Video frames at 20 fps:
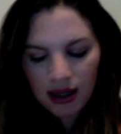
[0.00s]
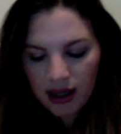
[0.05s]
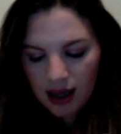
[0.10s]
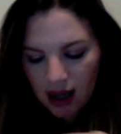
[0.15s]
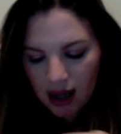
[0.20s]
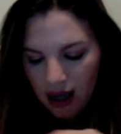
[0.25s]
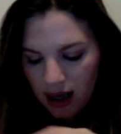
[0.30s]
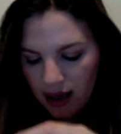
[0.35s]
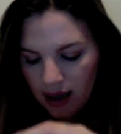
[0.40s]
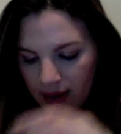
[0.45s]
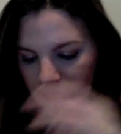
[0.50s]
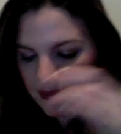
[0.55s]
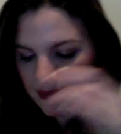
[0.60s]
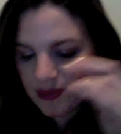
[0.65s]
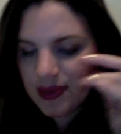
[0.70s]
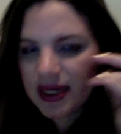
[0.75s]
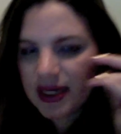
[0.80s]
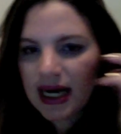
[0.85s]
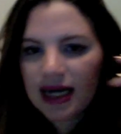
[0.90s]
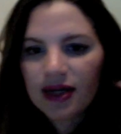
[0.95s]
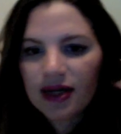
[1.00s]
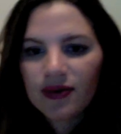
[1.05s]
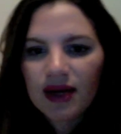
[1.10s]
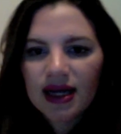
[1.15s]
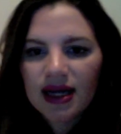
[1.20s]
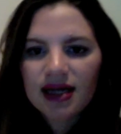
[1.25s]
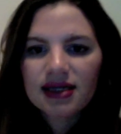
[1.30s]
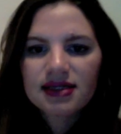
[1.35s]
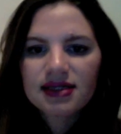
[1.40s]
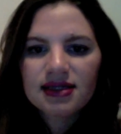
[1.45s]
But
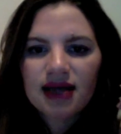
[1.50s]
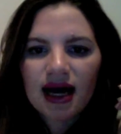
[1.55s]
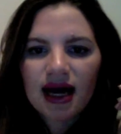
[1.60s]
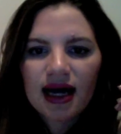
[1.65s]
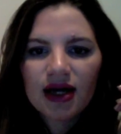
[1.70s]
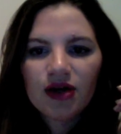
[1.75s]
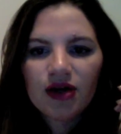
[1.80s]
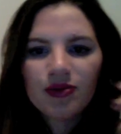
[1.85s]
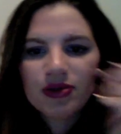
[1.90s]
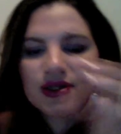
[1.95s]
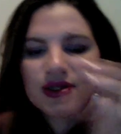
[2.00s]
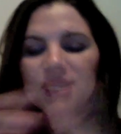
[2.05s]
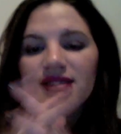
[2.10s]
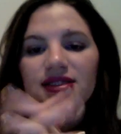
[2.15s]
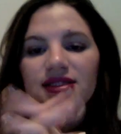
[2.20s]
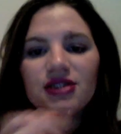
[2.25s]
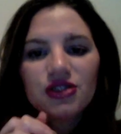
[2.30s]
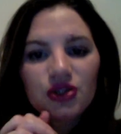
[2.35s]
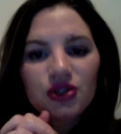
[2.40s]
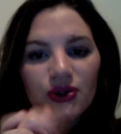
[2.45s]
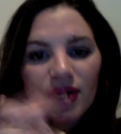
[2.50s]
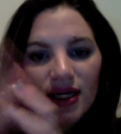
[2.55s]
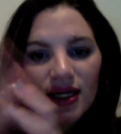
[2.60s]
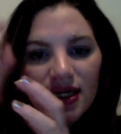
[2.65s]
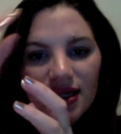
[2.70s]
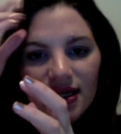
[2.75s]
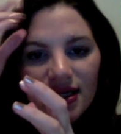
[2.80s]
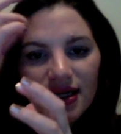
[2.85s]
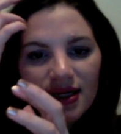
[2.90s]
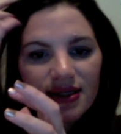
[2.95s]
anyways, I hope you guys enjoyed
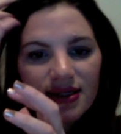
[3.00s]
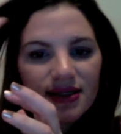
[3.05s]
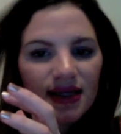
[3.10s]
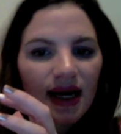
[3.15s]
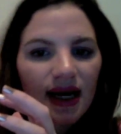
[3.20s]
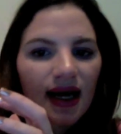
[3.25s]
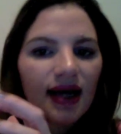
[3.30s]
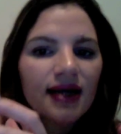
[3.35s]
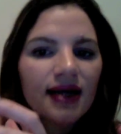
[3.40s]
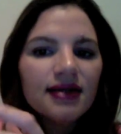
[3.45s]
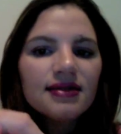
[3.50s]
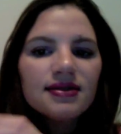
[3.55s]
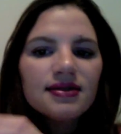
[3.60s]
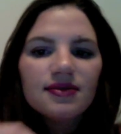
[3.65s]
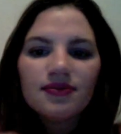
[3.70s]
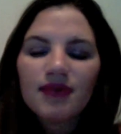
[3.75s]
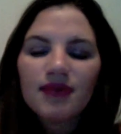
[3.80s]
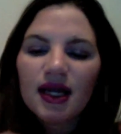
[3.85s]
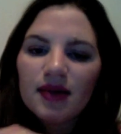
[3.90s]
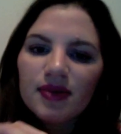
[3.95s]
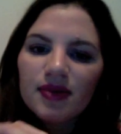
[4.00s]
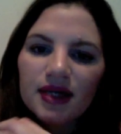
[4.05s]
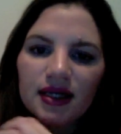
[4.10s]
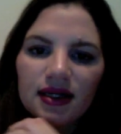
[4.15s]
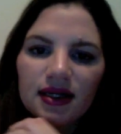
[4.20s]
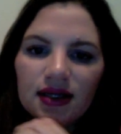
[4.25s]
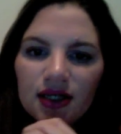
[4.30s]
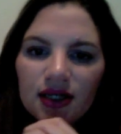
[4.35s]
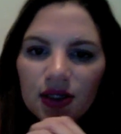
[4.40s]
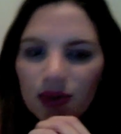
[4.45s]
this, and
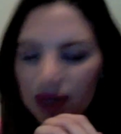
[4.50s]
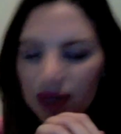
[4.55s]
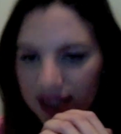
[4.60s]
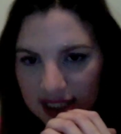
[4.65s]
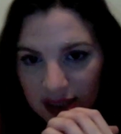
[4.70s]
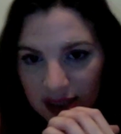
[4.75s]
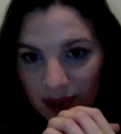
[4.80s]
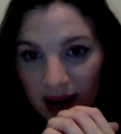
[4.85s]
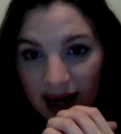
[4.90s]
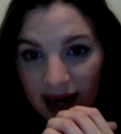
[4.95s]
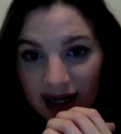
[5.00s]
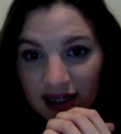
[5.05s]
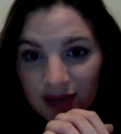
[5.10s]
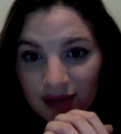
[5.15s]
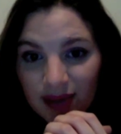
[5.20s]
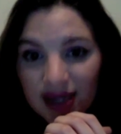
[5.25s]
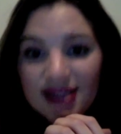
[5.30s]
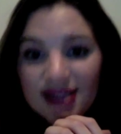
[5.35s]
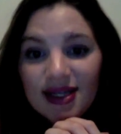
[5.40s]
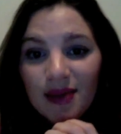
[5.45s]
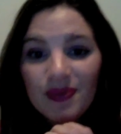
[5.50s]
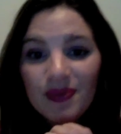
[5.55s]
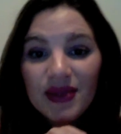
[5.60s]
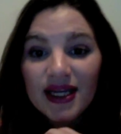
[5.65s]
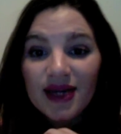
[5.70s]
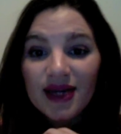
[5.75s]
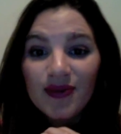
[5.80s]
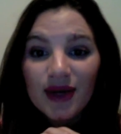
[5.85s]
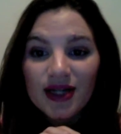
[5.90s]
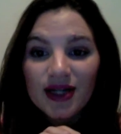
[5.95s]
maybe you were inspired by
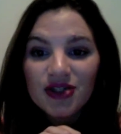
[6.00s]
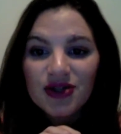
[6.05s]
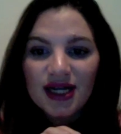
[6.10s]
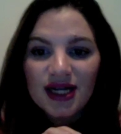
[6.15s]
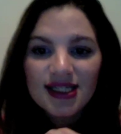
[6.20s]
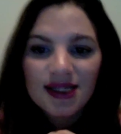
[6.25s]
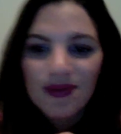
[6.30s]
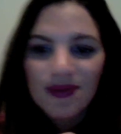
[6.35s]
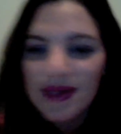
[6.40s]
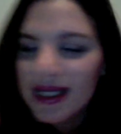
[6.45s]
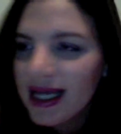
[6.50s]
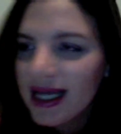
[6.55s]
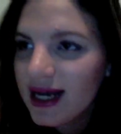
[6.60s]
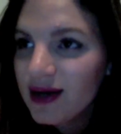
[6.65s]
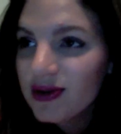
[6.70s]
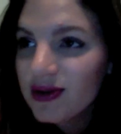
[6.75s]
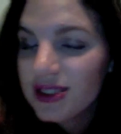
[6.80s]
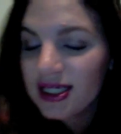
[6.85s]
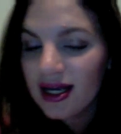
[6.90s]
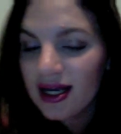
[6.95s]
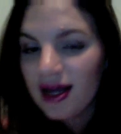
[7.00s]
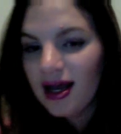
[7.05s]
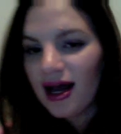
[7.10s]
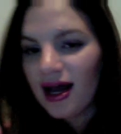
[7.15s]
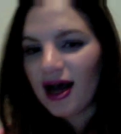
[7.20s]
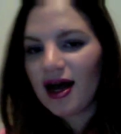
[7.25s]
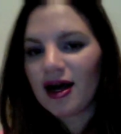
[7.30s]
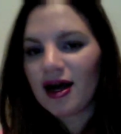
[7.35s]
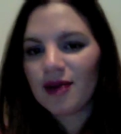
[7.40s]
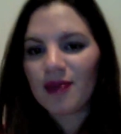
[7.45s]
something and want to try something out.
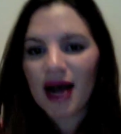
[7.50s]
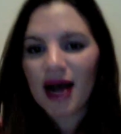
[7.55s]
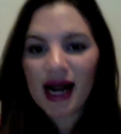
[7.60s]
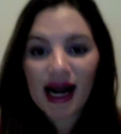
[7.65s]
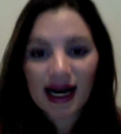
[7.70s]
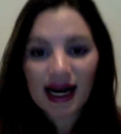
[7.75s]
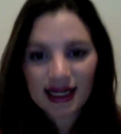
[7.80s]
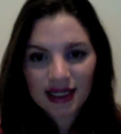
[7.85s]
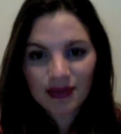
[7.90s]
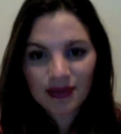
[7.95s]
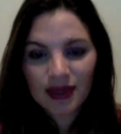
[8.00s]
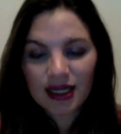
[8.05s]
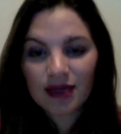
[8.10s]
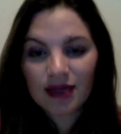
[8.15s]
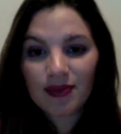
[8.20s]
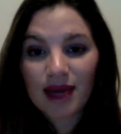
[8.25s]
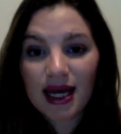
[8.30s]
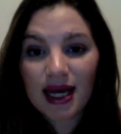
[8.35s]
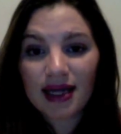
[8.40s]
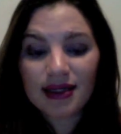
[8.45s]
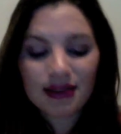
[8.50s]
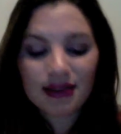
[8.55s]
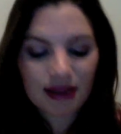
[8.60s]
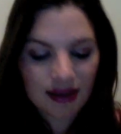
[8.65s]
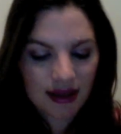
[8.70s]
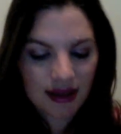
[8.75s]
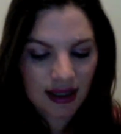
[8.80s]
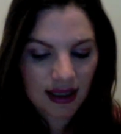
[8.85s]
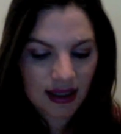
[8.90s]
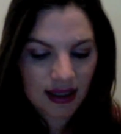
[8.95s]
I highly recommend
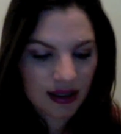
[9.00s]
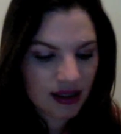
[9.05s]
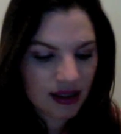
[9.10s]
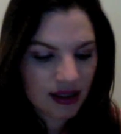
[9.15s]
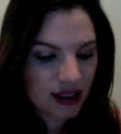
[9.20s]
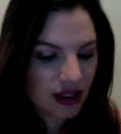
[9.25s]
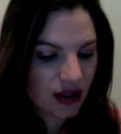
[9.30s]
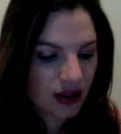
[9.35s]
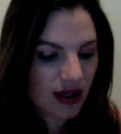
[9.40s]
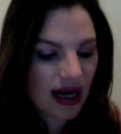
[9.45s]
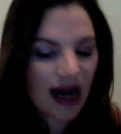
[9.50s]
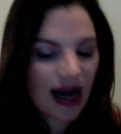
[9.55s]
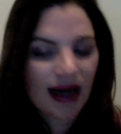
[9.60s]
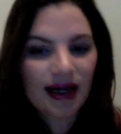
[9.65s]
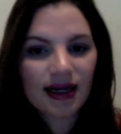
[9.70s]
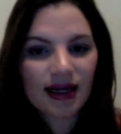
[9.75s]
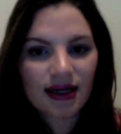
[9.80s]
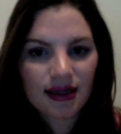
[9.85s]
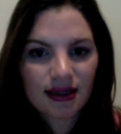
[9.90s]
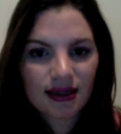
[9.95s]
the Dior Addict